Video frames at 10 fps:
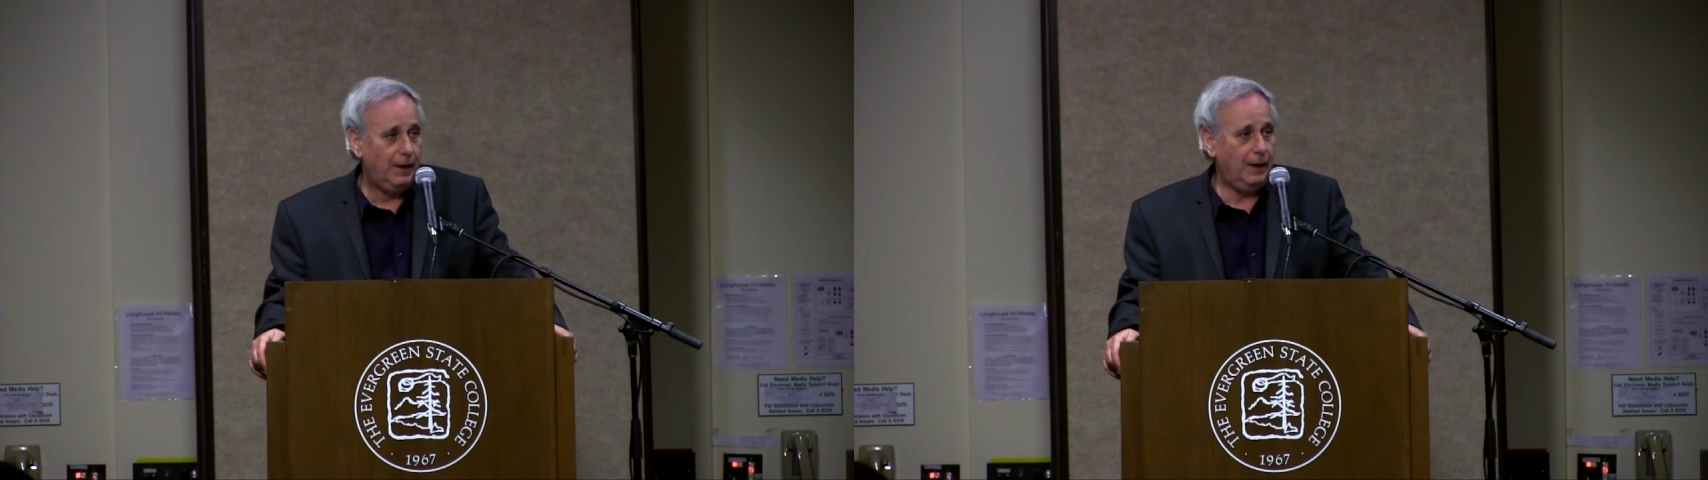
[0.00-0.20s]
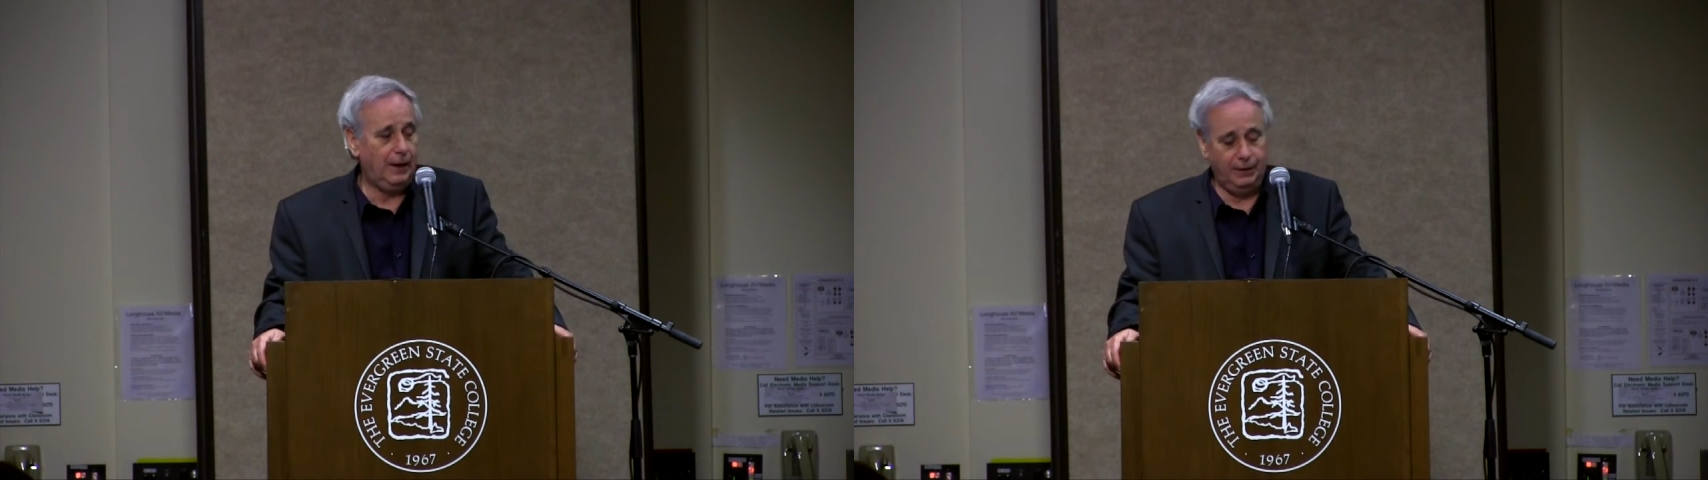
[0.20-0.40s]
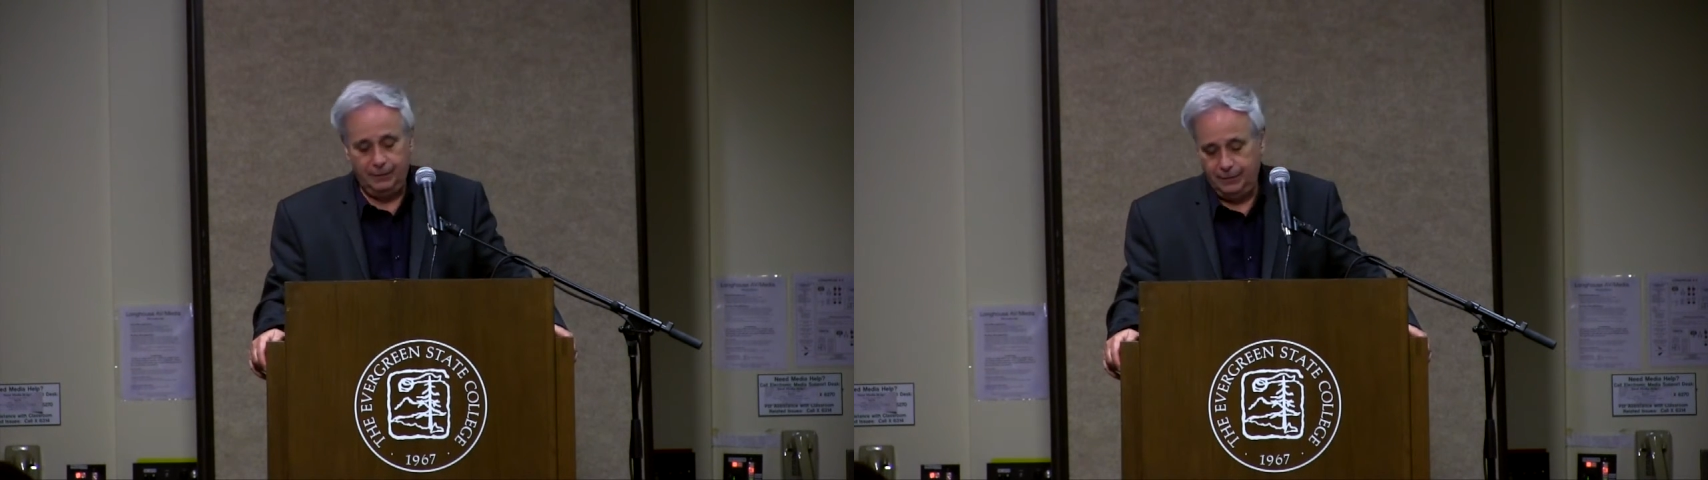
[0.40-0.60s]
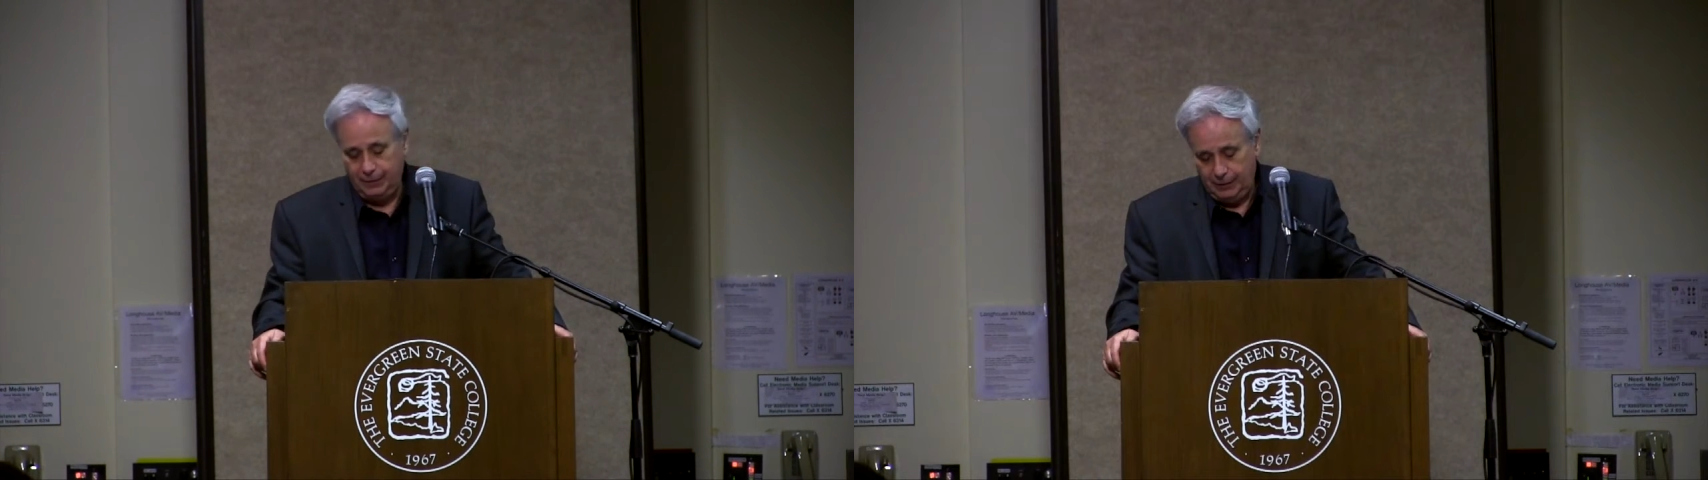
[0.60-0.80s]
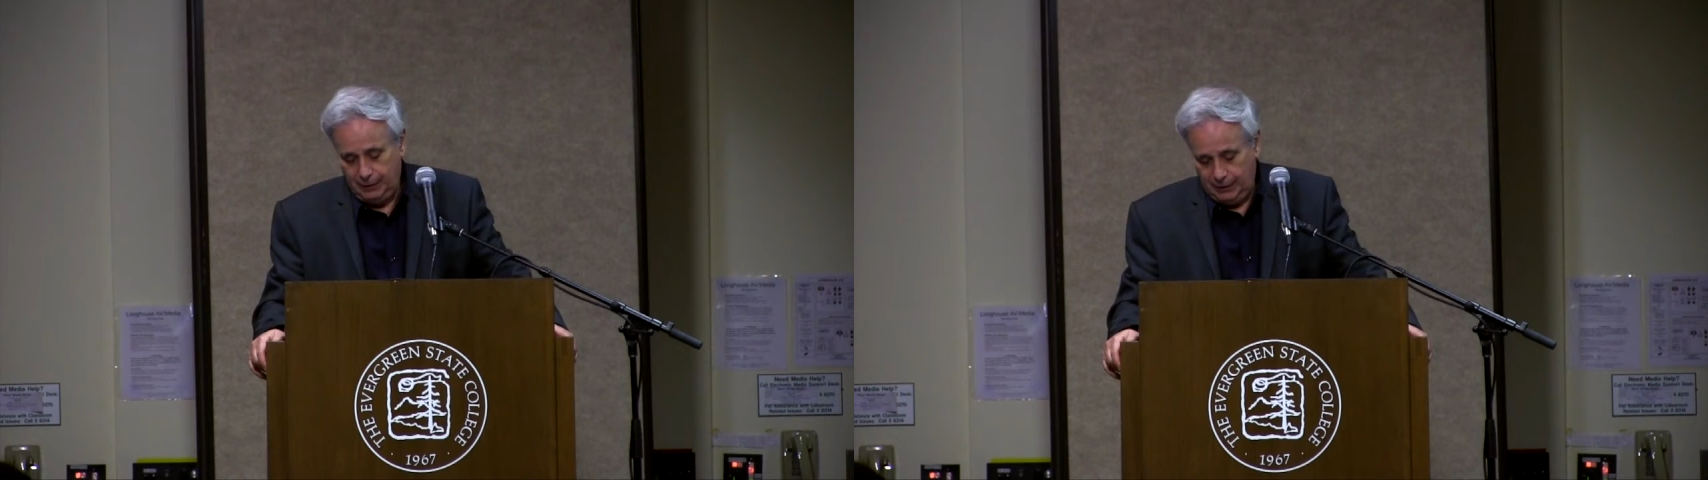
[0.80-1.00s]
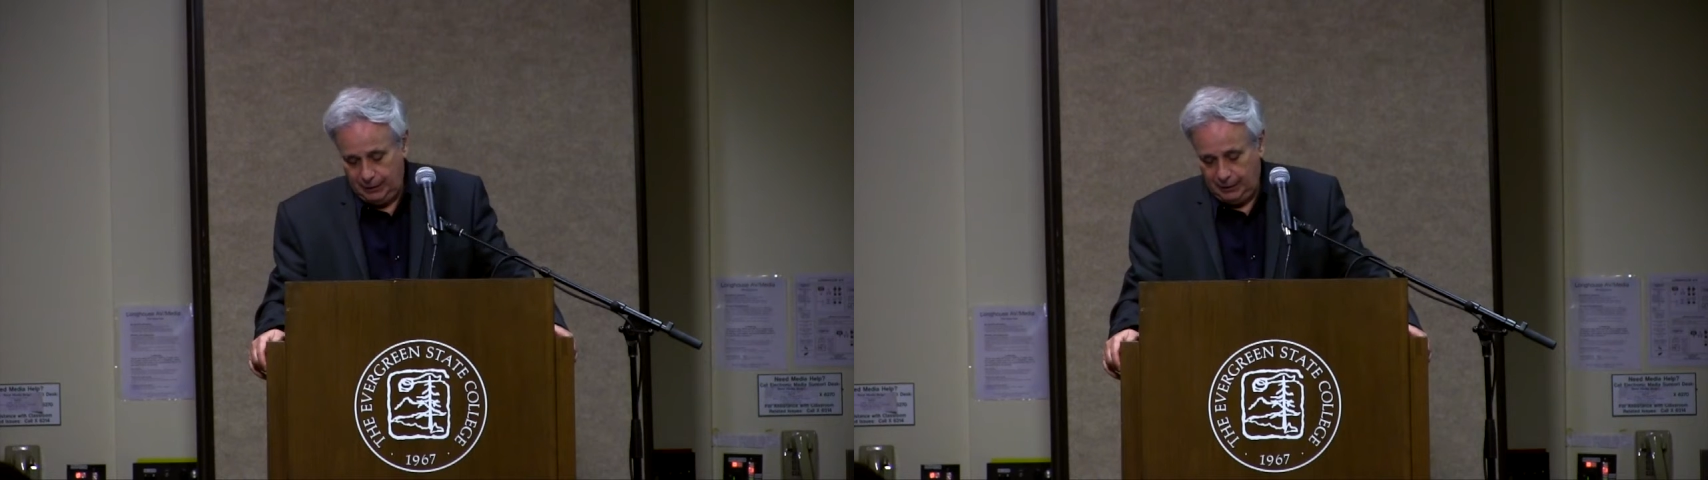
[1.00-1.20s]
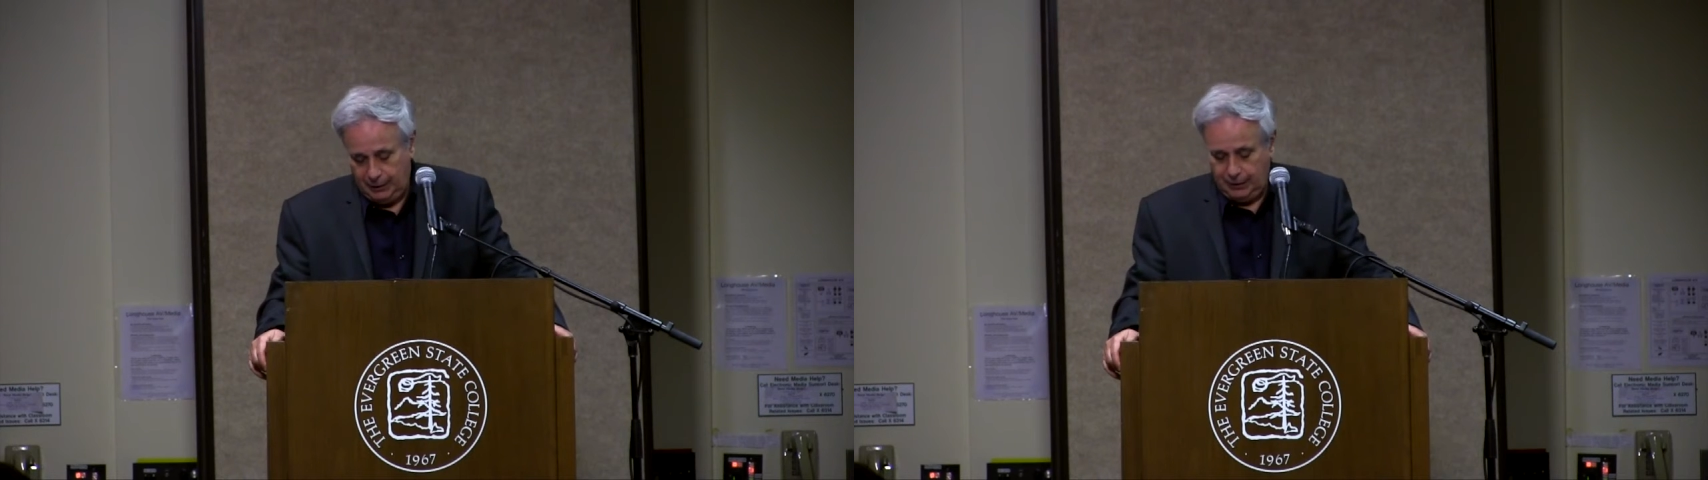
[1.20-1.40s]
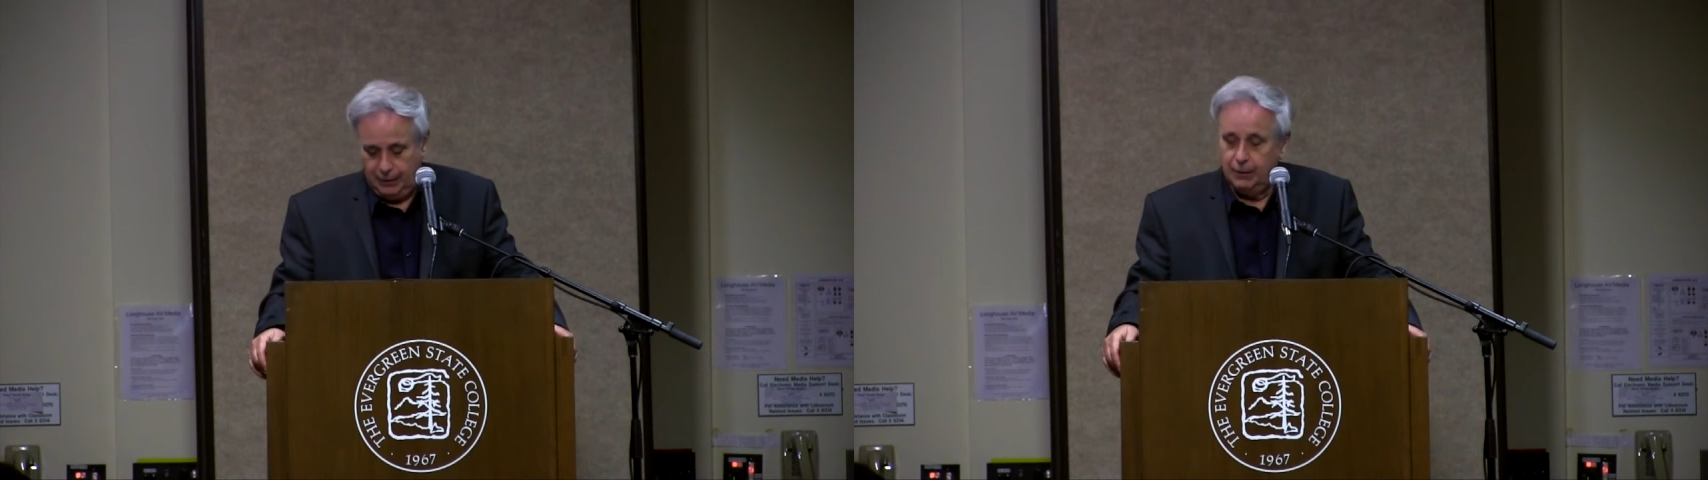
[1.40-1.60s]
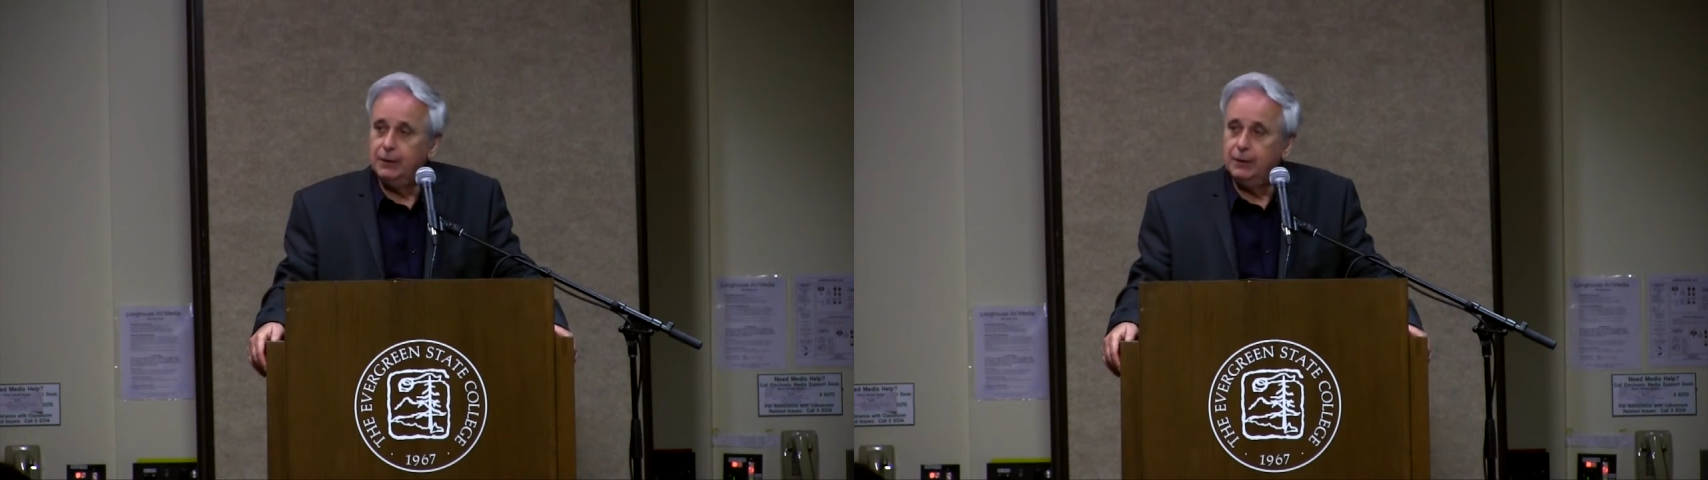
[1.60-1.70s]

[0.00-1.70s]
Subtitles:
and the